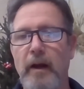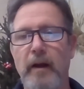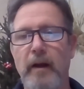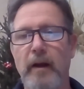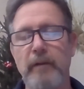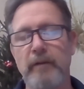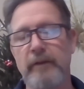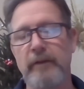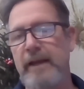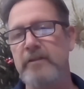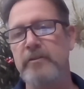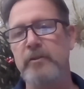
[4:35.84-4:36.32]

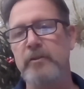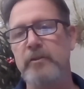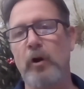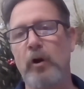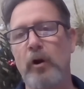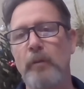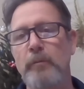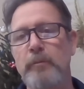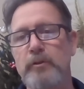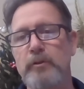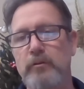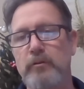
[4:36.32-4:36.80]
Lance
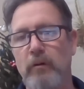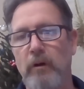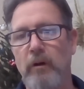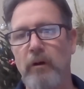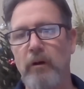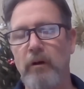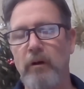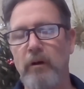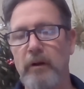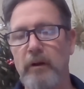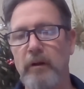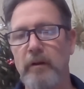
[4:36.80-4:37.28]

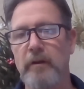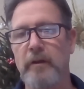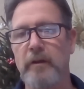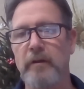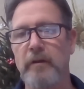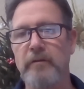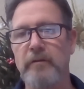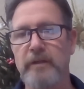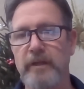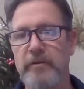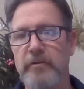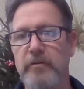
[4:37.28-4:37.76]
Armstrong
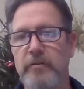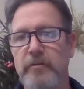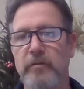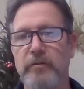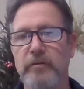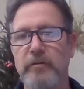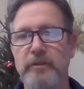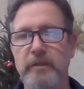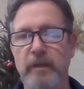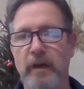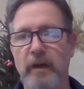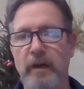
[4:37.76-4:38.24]
could teach your
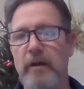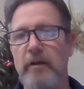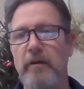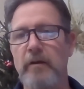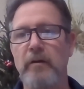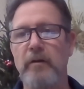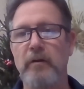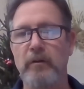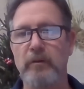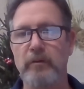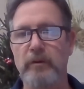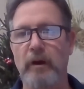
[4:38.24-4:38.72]
son
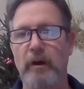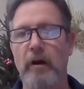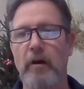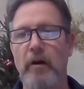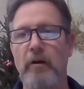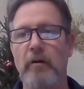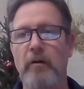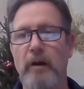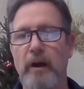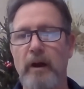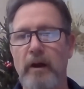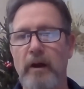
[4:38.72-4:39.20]
or
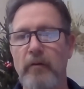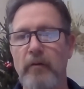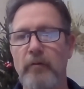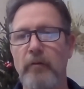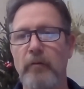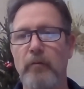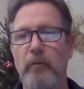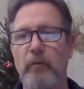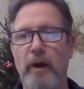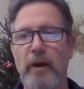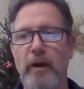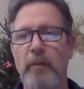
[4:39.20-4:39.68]
daughter how to
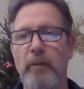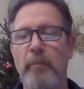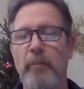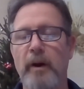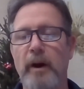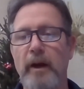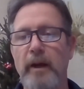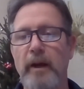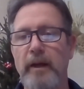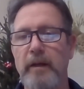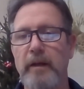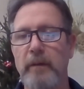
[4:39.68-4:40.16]
ride a
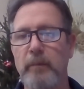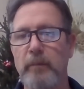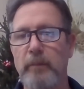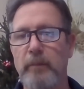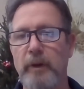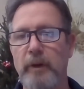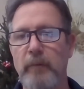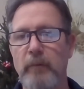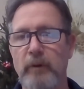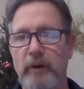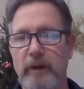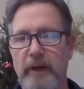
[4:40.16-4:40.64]
bike,
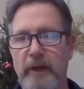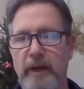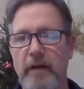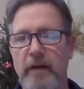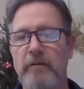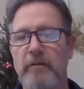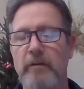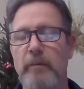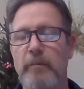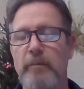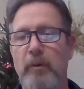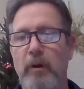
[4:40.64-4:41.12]
but when it got
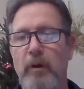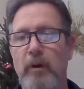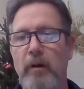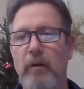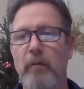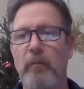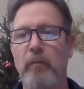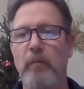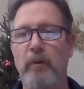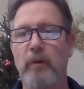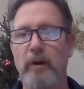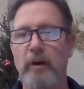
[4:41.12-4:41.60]
to the part
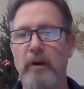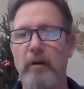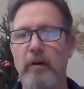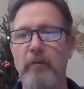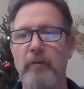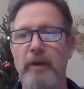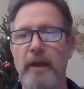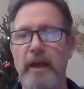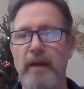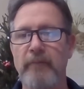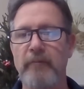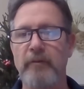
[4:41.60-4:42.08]
where
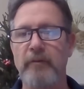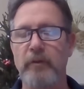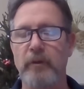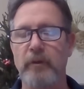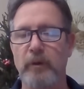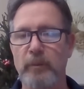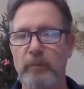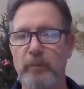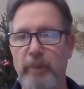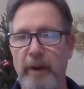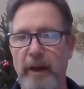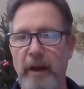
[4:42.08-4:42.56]
they have to
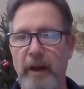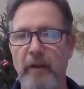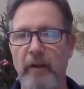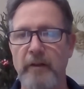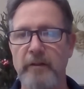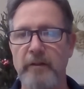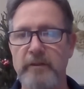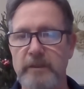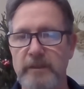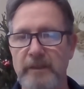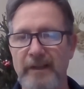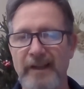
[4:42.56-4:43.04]
learn
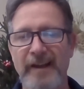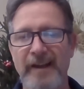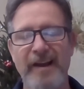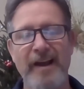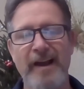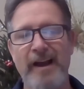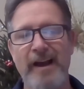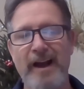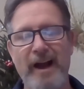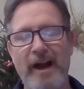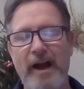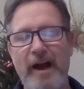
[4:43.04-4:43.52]
balance,
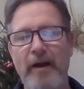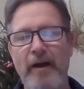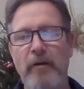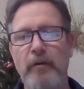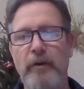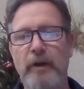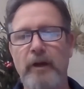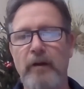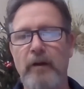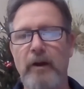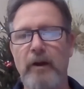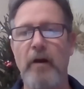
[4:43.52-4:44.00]
I don't
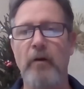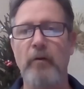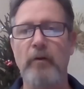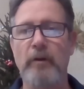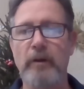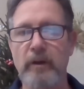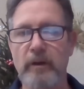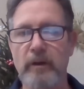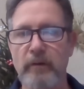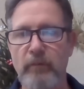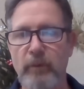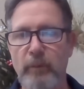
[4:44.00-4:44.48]
care how
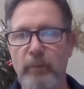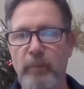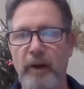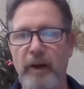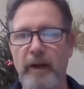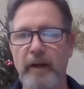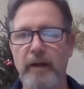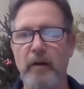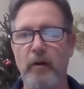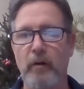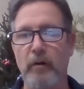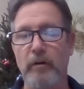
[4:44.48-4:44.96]
good of a
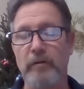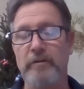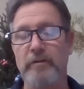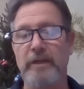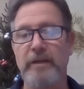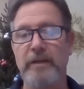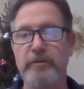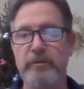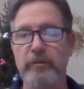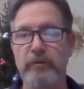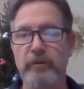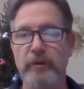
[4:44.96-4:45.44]
bike or a
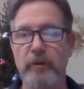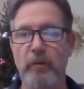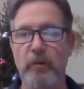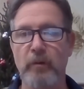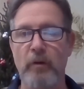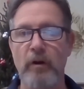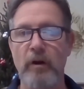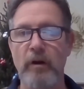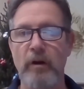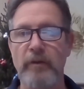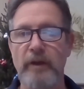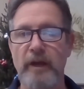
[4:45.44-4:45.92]
teacher you
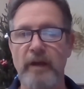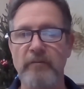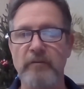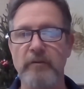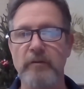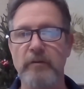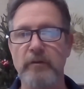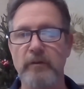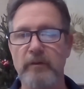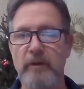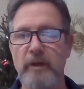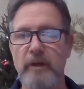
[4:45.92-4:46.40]
are, they have to
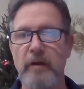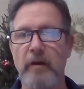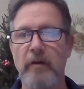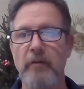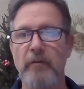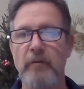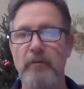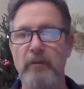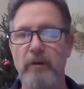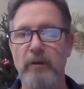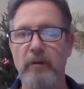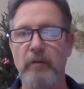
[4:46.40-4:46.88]
do that on
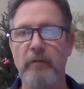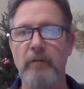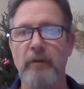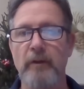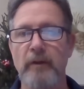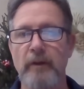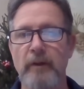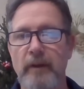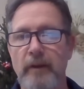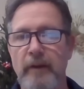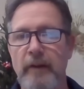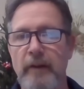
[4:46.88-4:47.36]
their own.
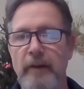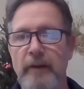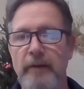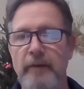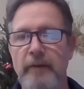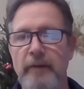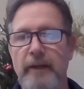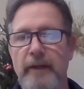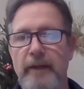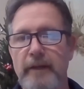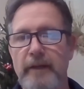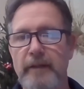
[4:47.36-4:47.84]

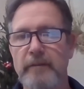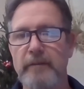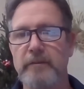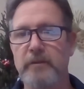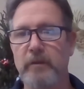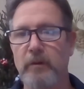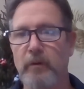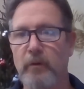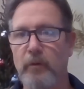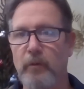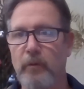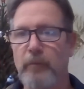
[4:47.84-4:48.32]
And
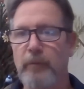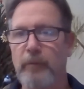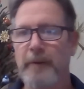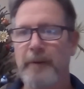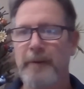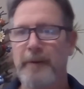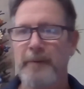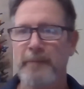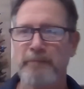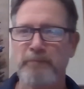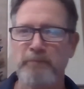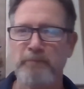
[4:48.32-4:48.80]
so
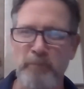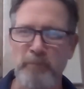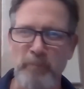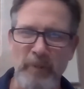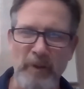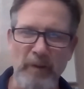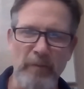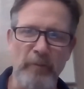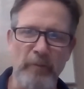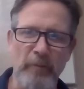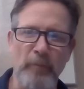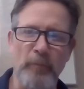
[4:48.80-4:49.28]

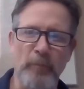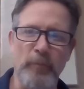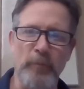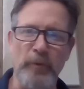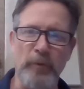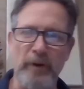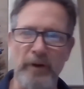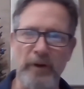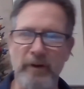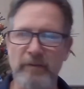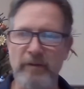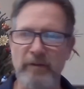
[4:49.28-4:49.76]

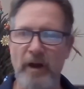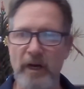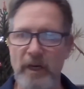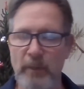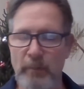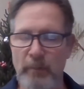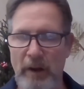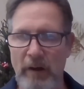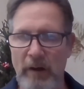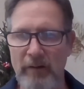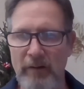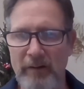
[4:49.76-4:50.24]
we're going to talk
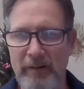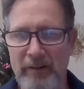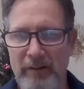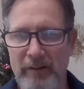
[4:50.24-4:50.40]
about,